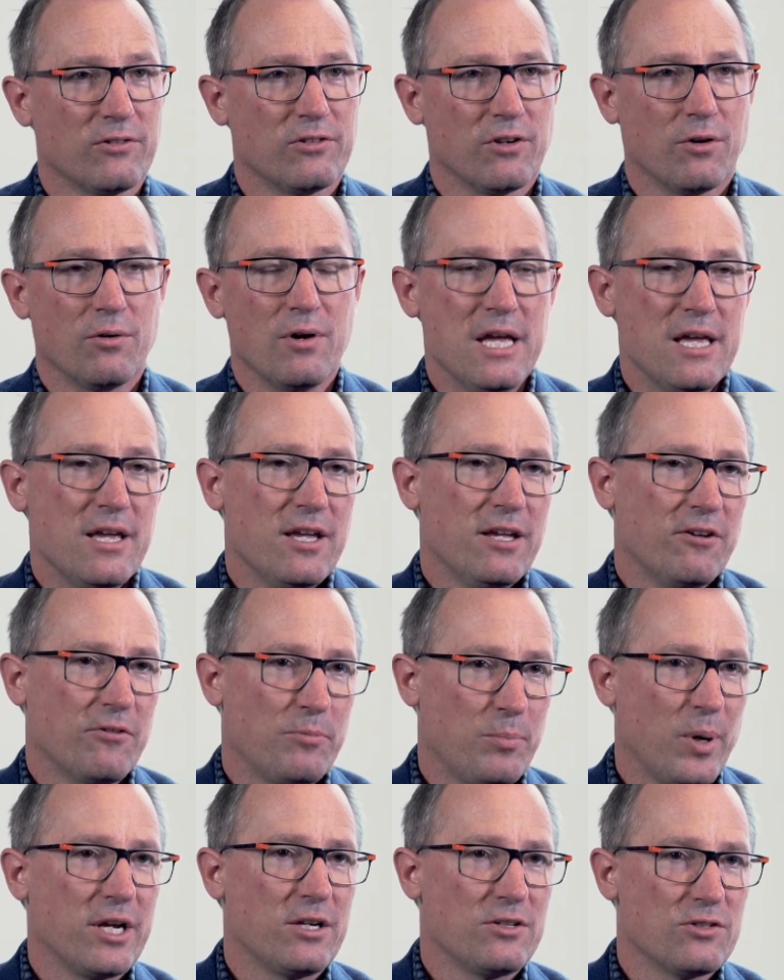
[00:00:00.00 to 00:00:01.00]
So
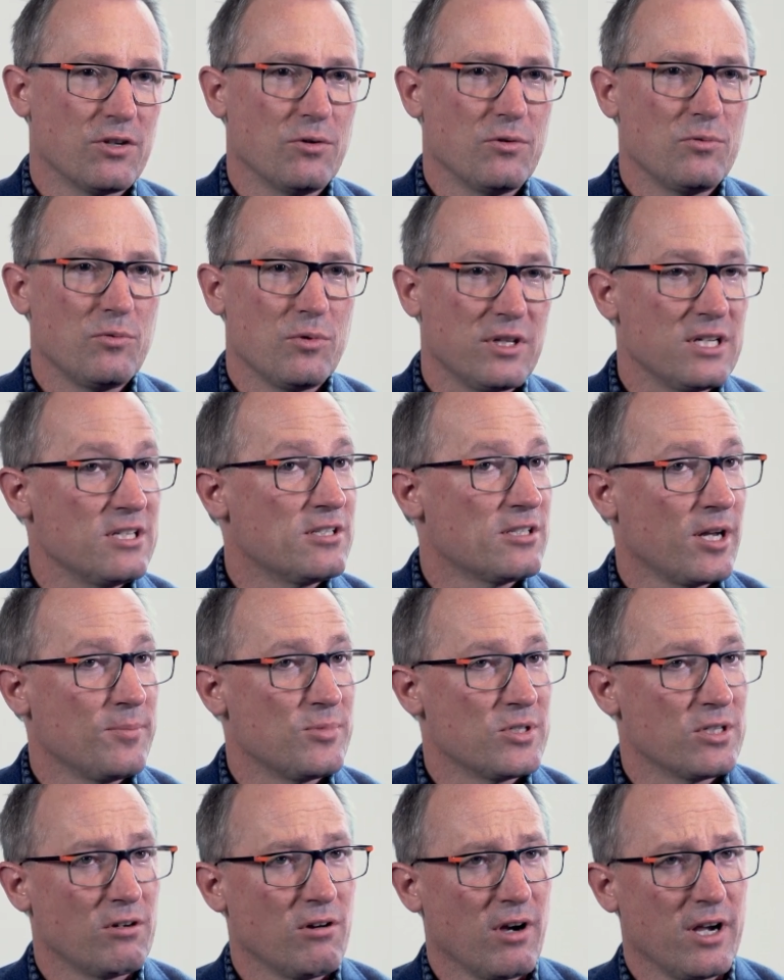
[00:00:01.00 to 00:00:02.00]
if Pike Zone with these
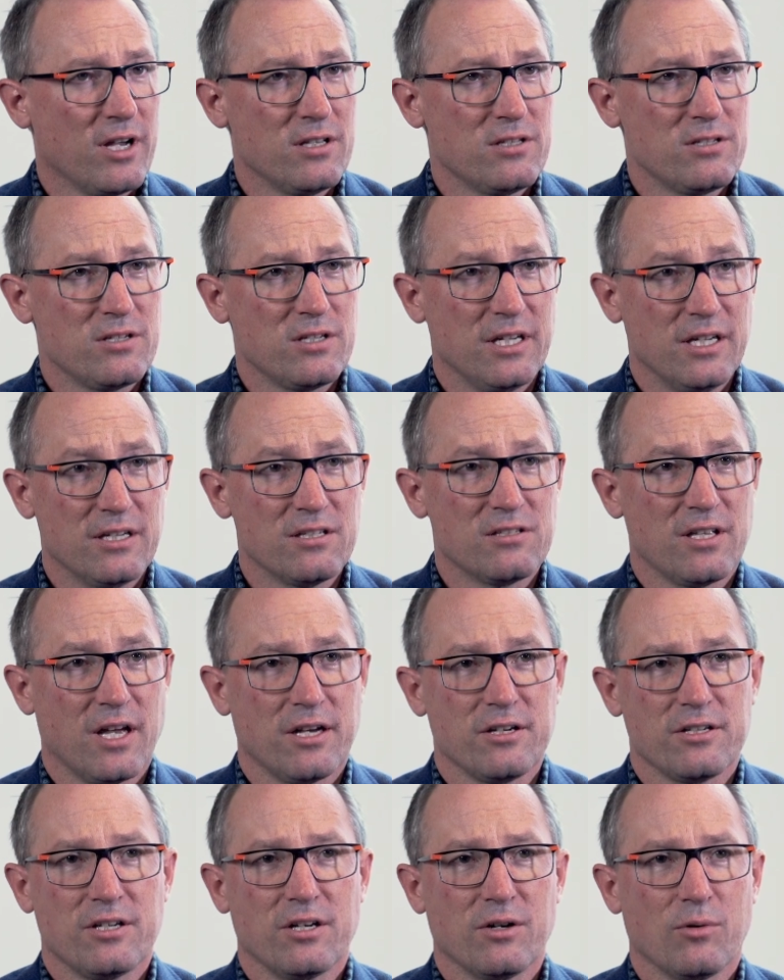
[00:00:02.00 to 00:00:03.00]
types of grades is
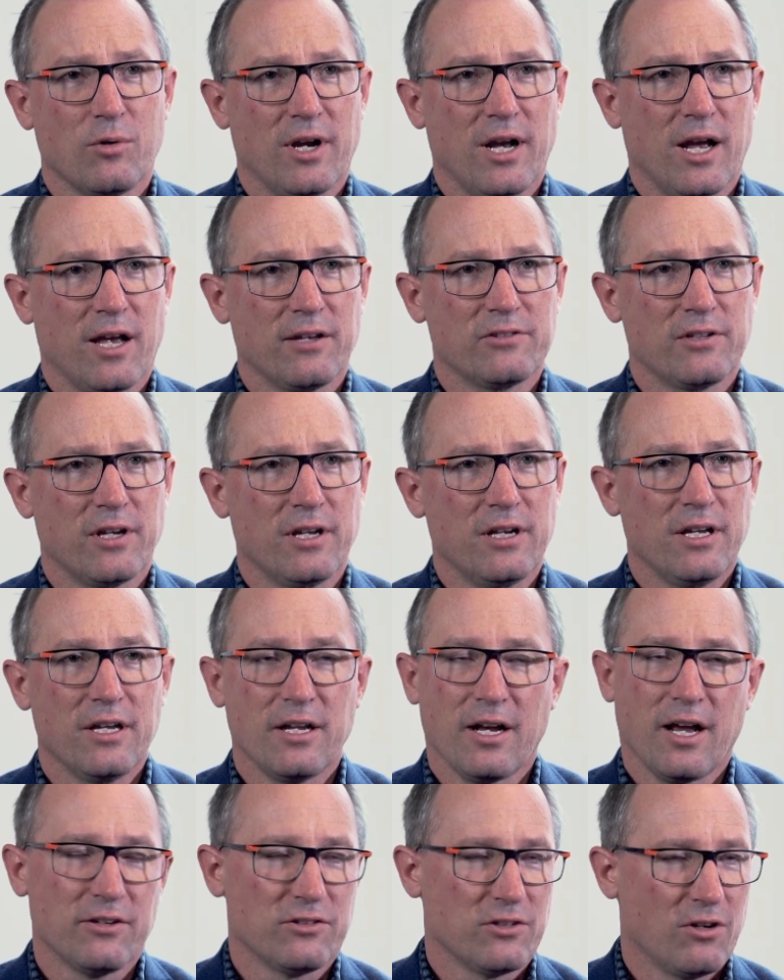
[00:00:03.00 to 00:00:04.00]
that Tier 1 asset,
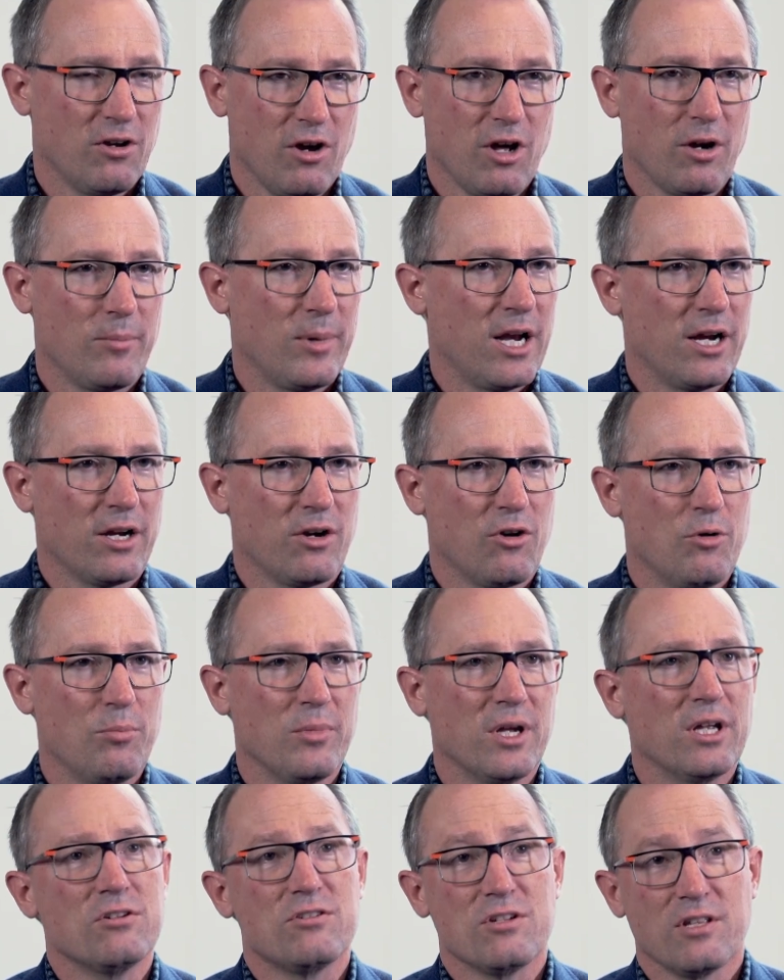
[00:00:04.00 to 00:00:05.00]
it has an automatic
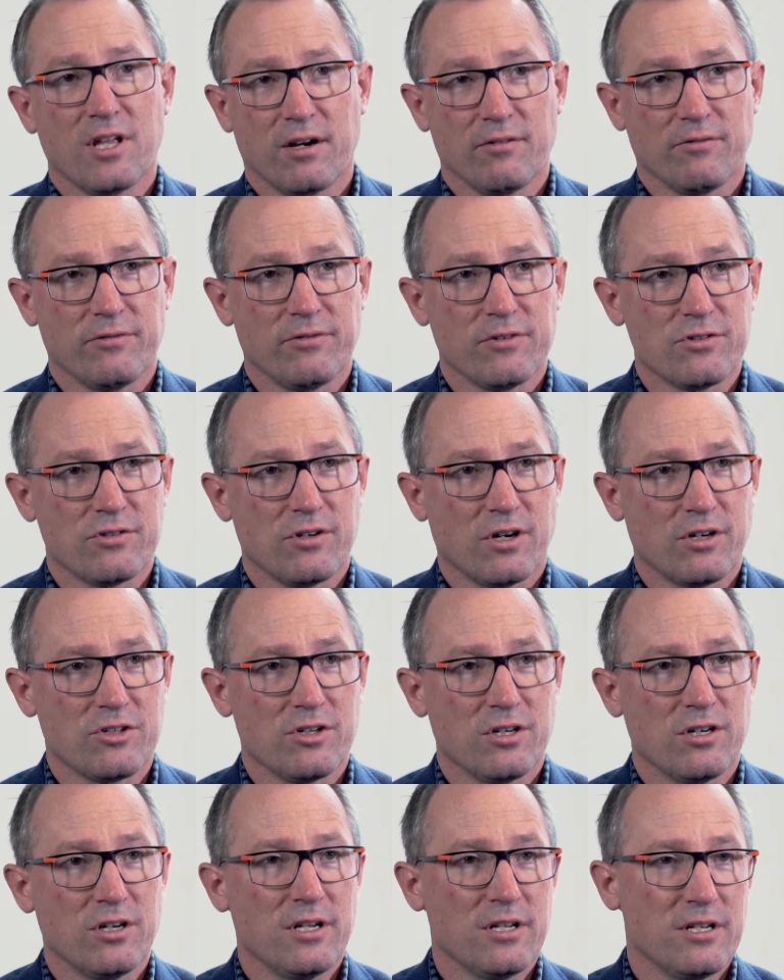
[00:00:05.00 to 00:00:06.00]
home into that
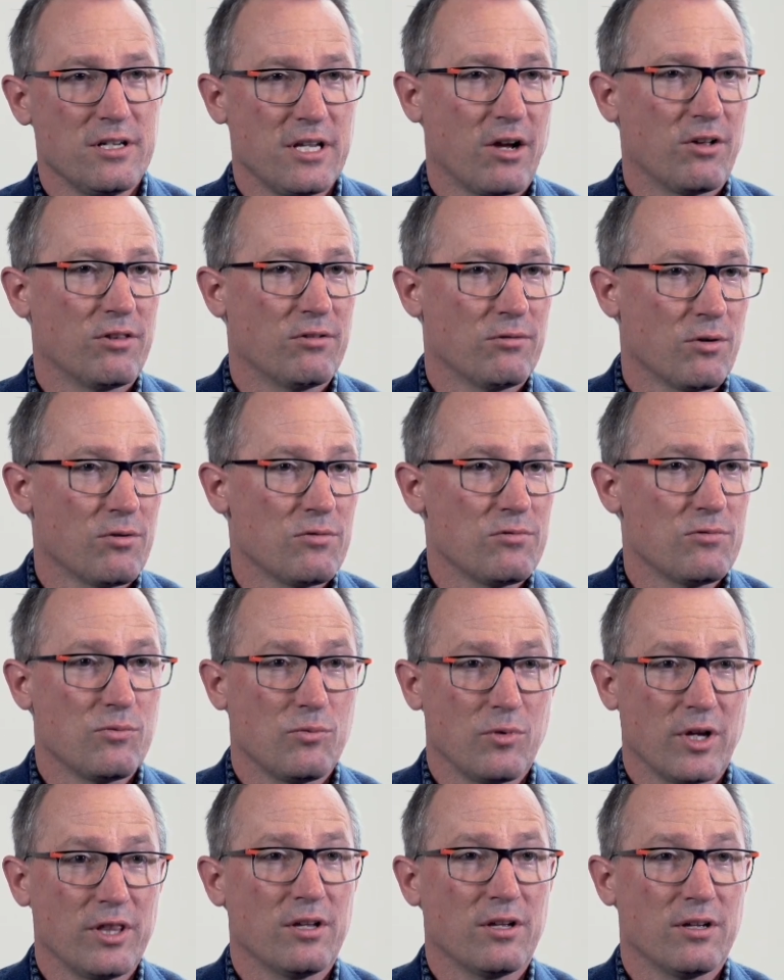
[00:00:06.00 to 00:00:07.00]
infrastructure down the road
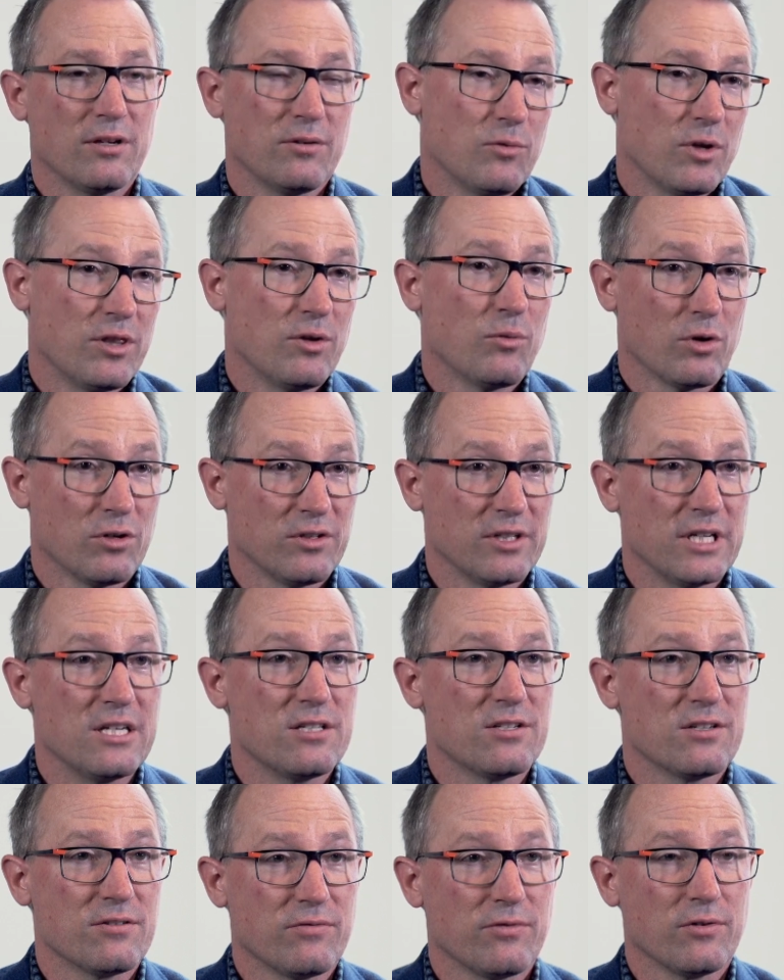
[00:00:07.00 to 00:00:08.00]
when the world
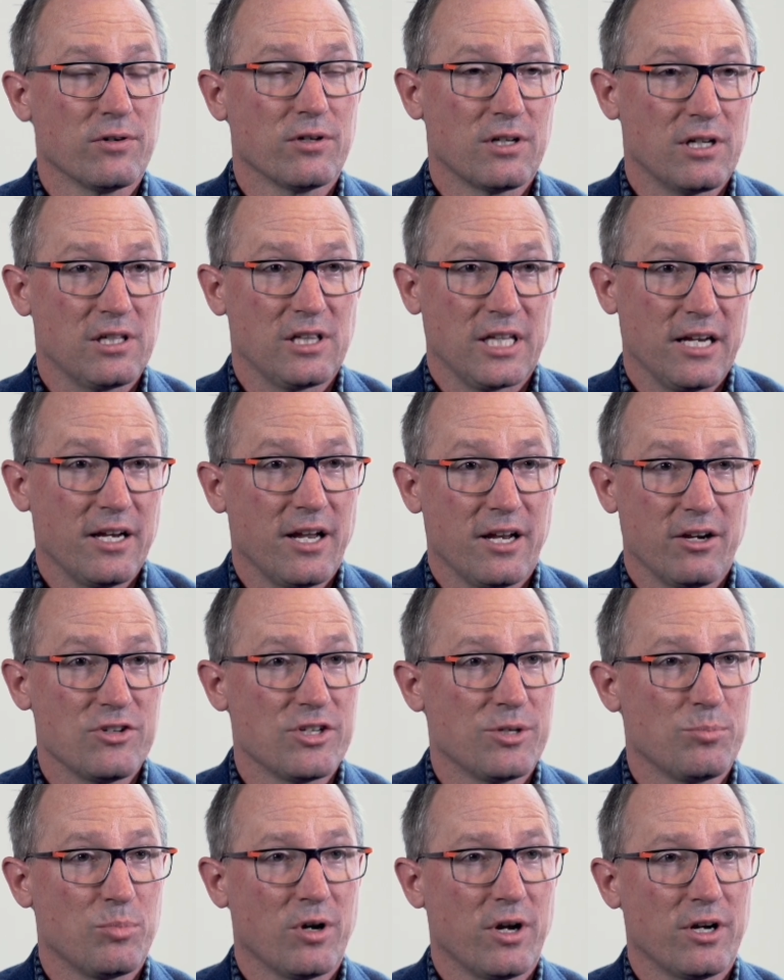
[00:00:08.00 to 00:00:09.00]
needs it for clean
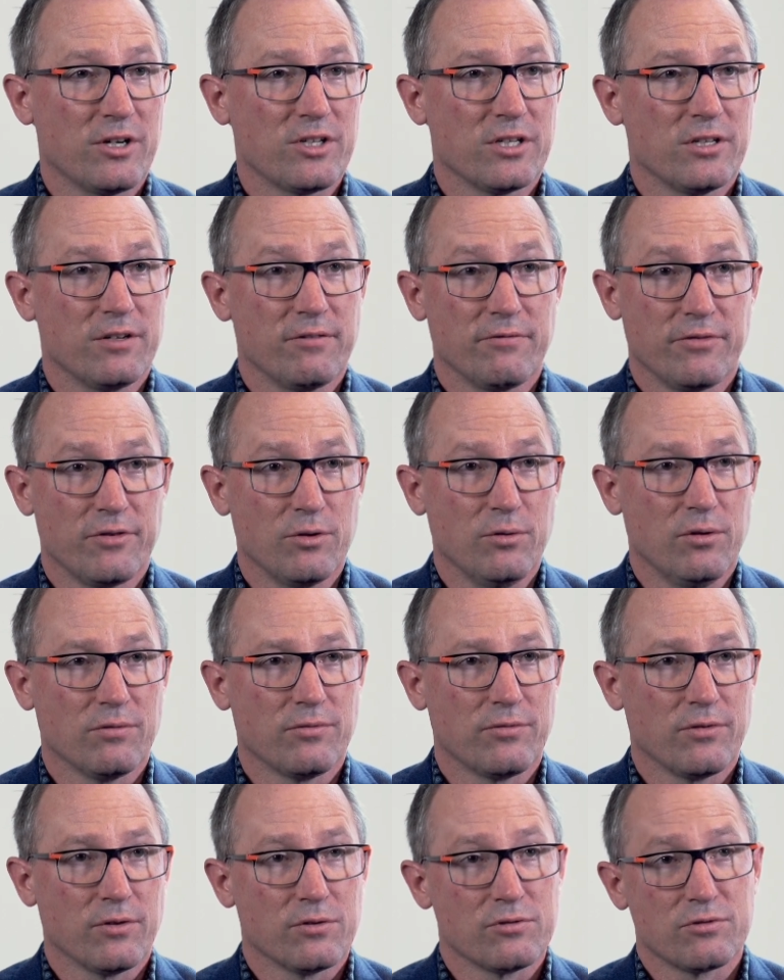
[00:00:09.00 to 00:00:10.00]
energy production and fuel
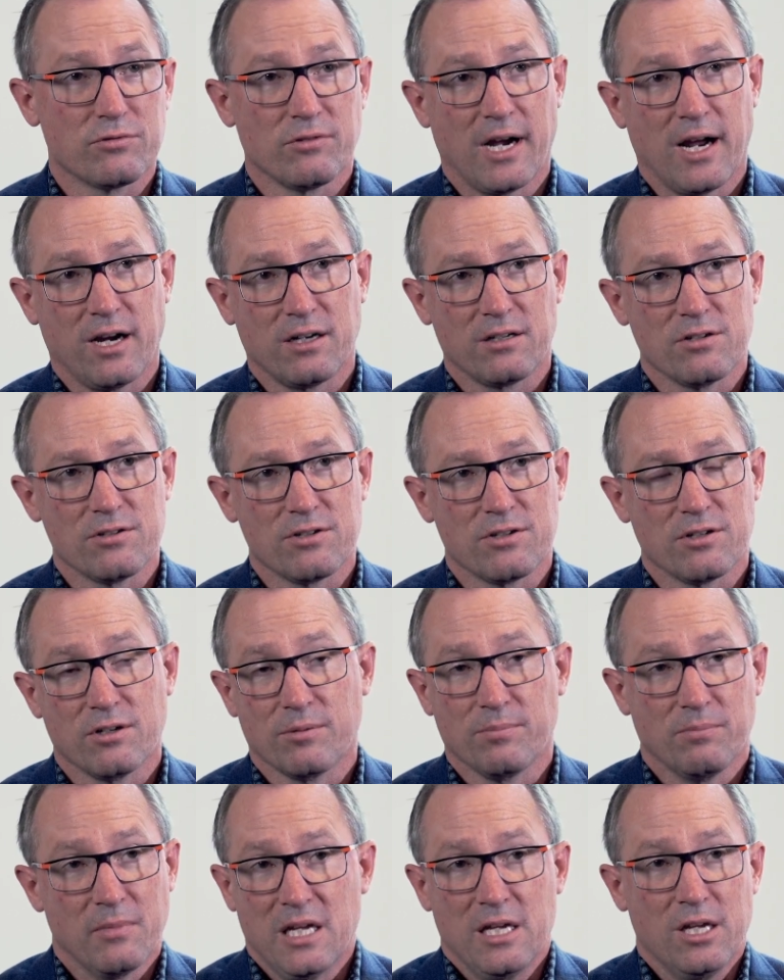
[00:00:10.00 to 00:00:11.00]
for those reactors that
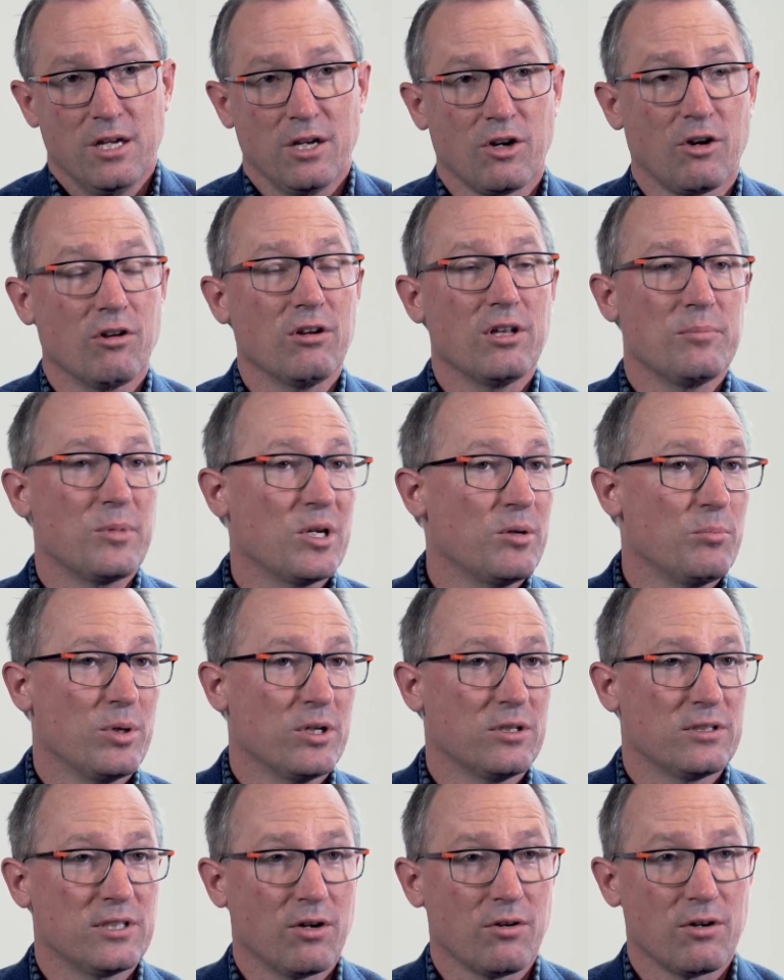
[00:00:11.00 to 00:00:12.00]
are currently being
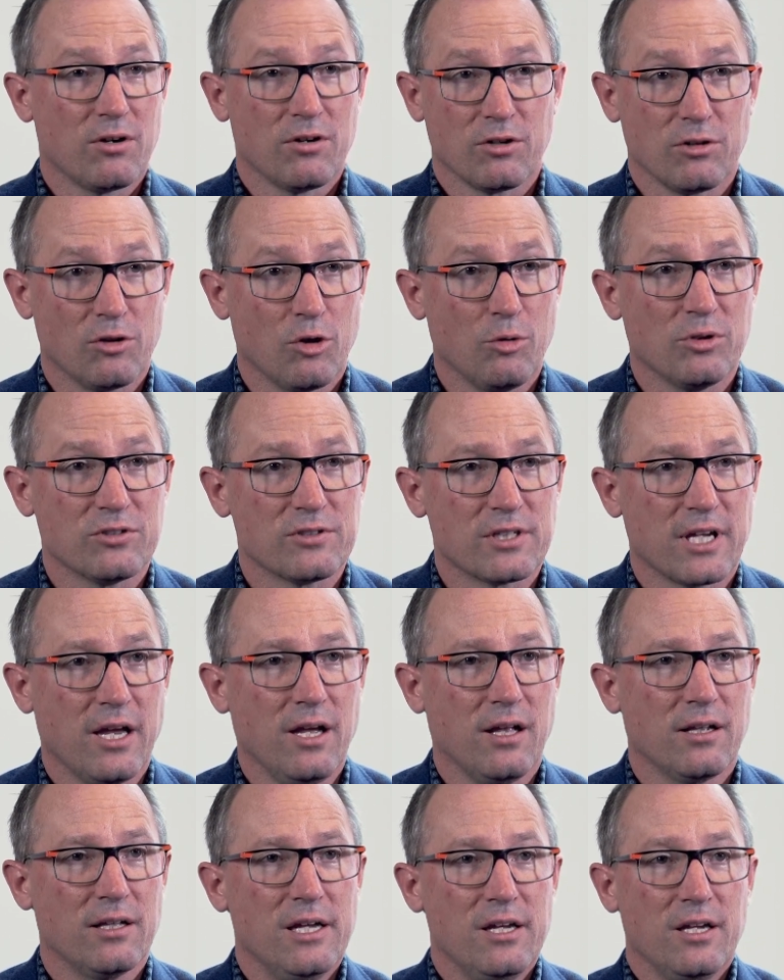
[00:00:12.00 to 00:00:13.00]
built out on a global
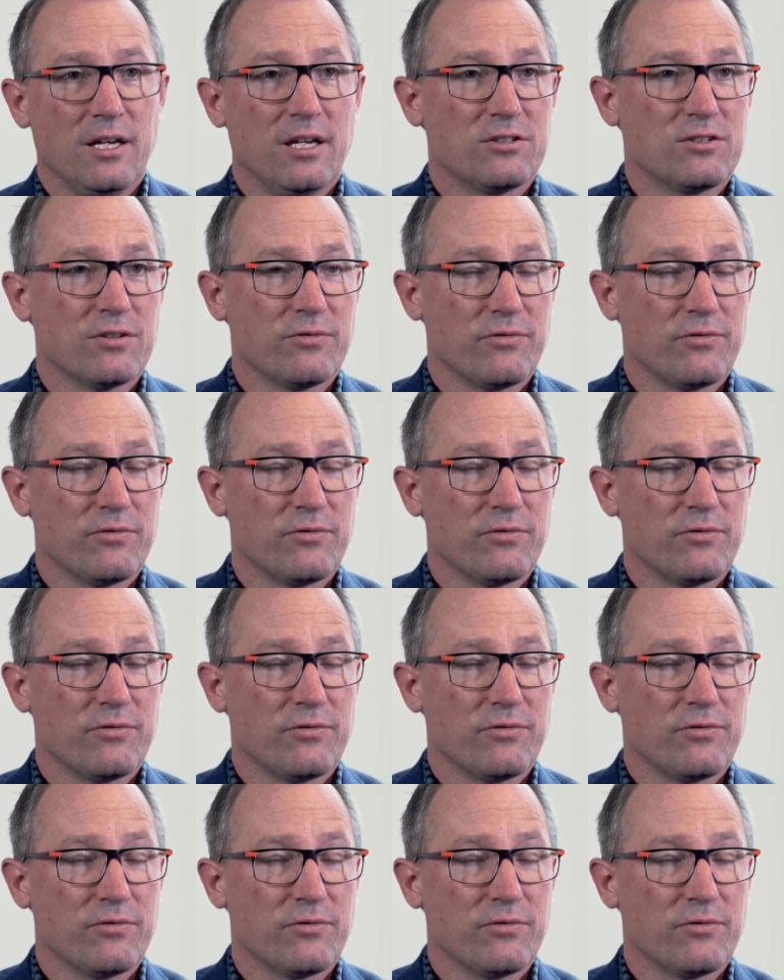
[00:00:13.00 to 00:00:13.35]
scale. It's a